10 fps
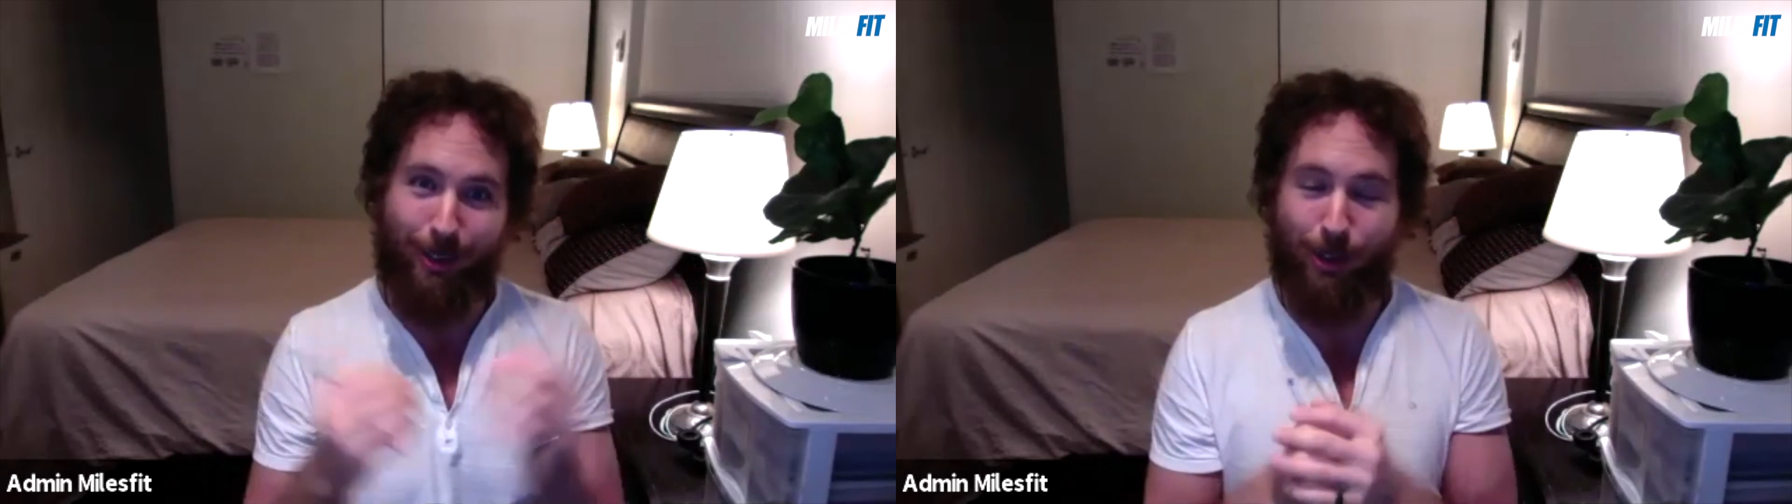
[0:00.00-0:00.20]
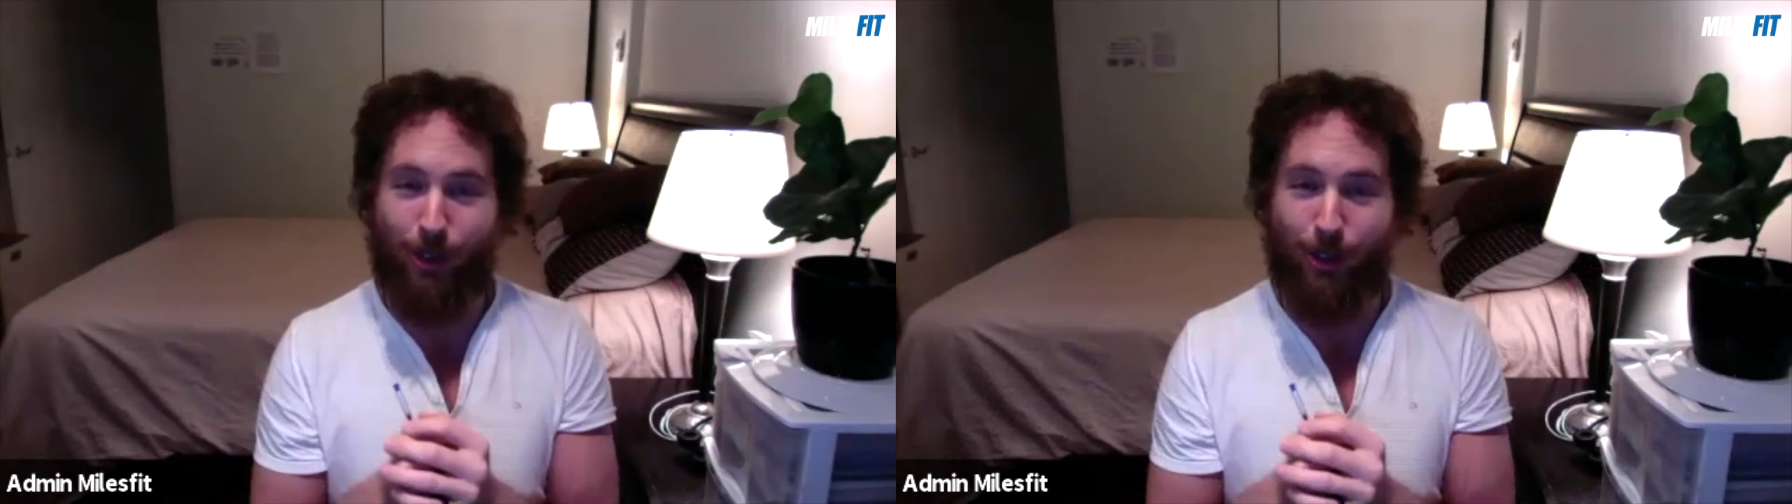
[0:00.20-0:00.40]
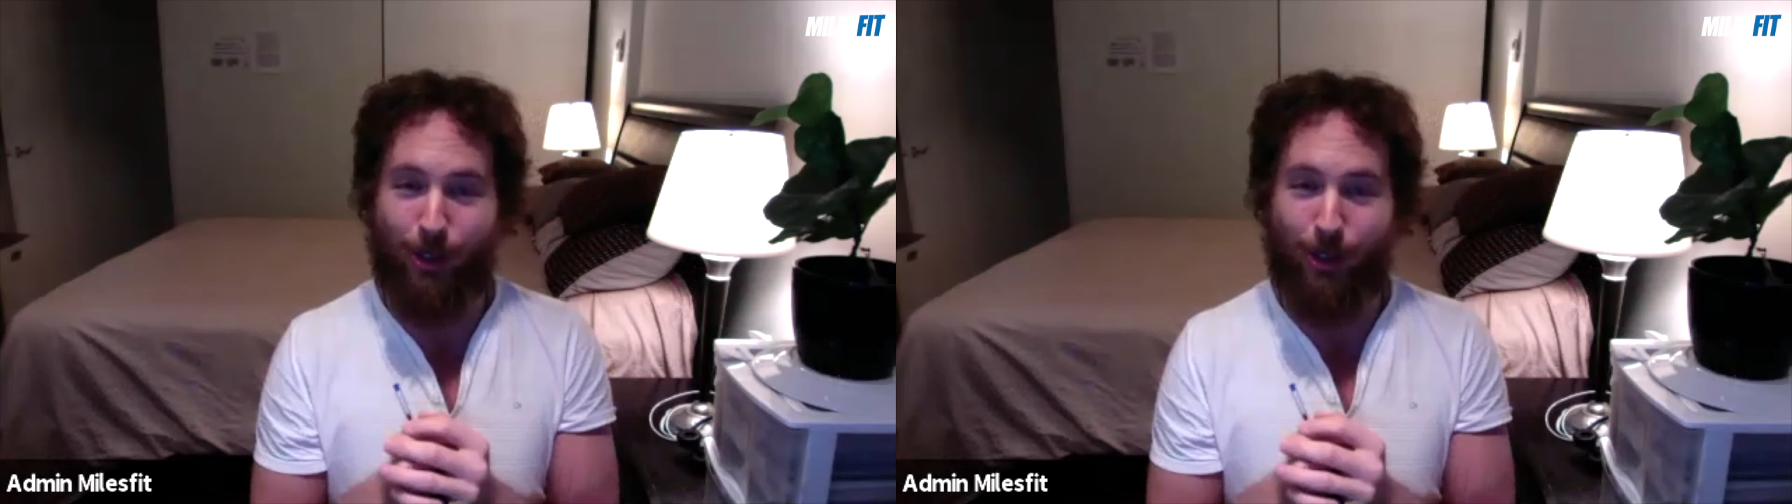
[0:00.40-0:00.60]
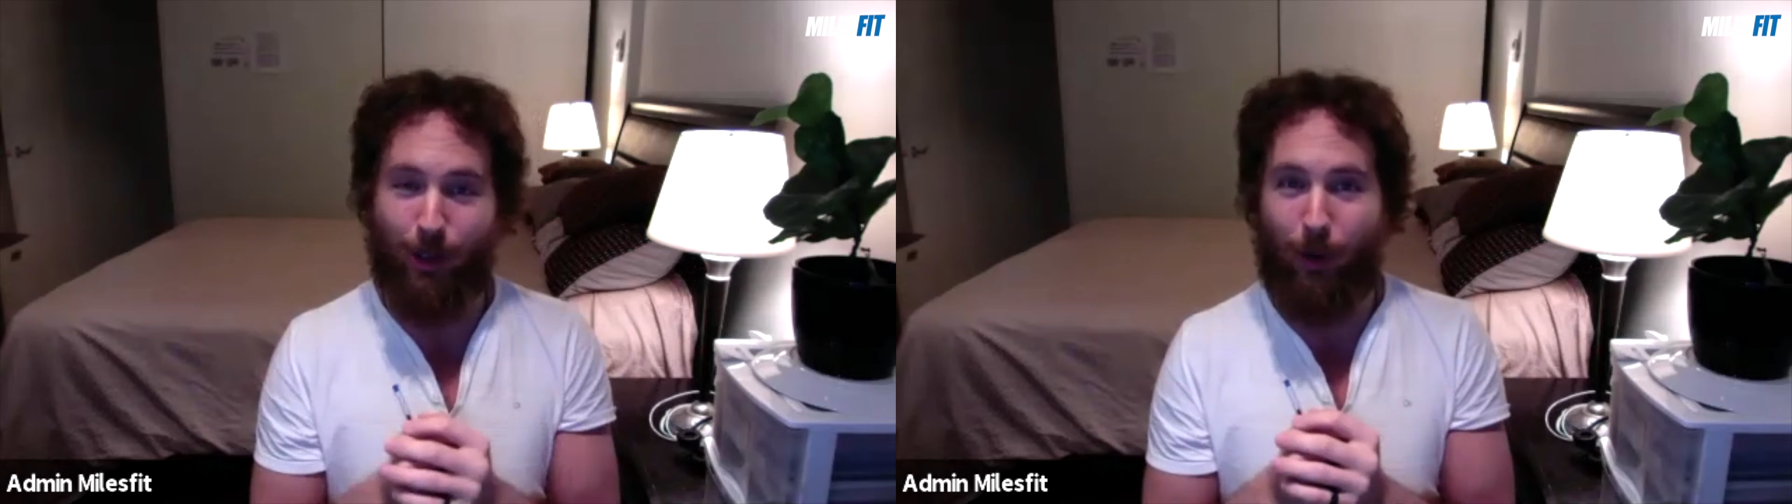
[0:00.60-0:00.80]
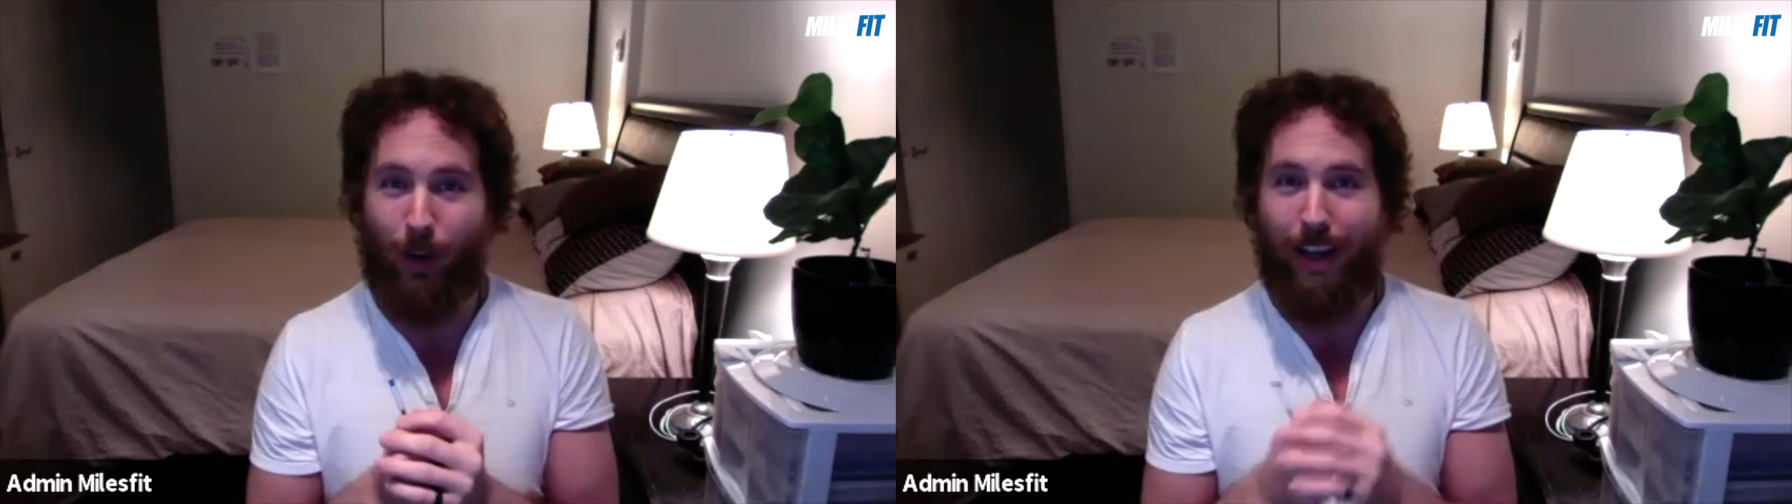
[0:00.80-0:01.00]

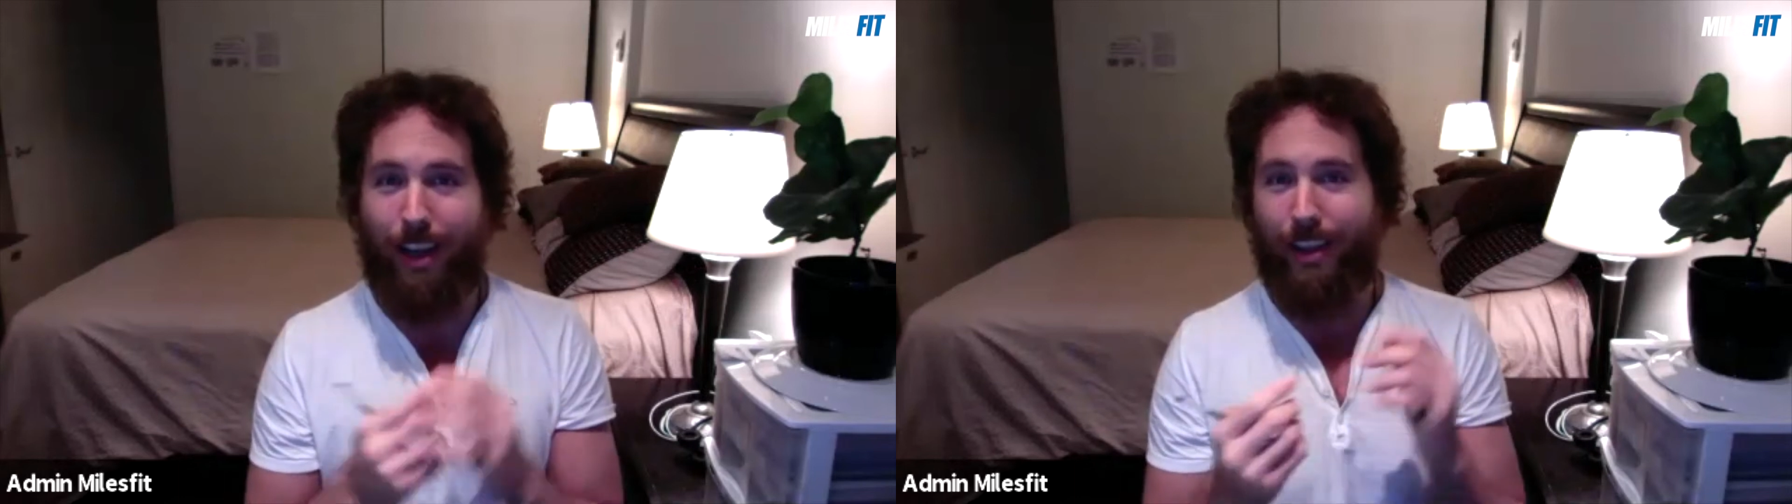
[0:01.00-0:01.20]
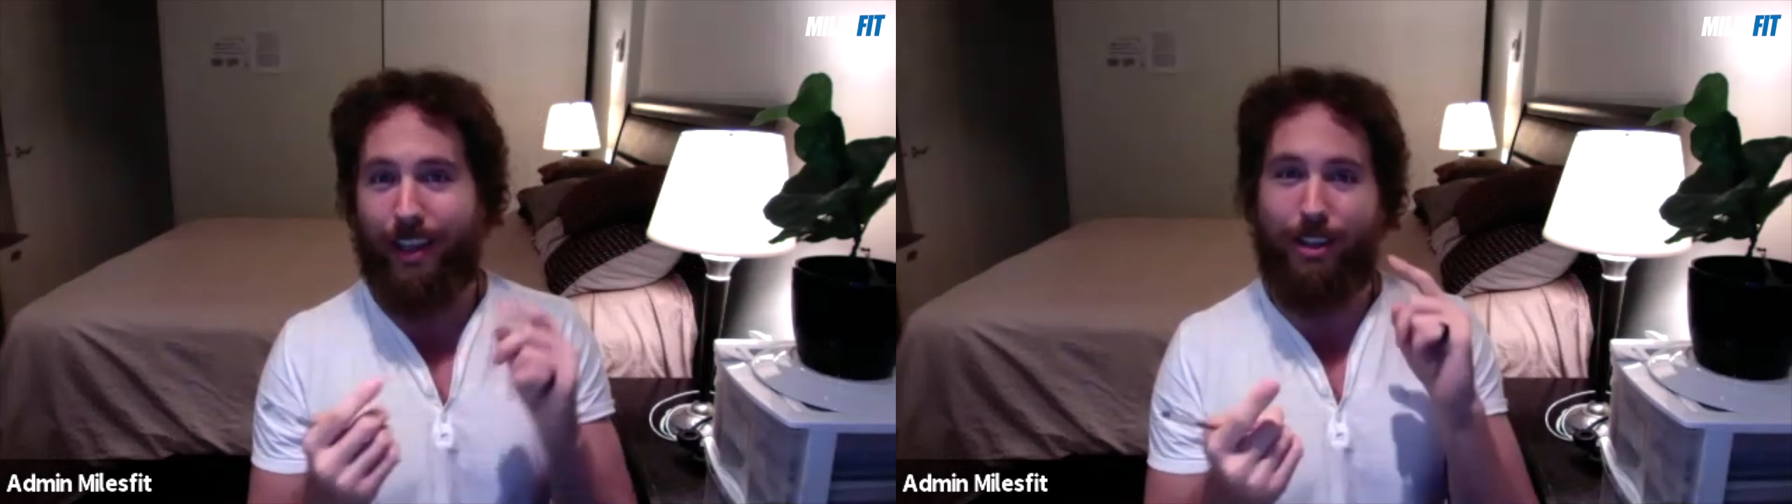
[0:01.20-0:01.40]
So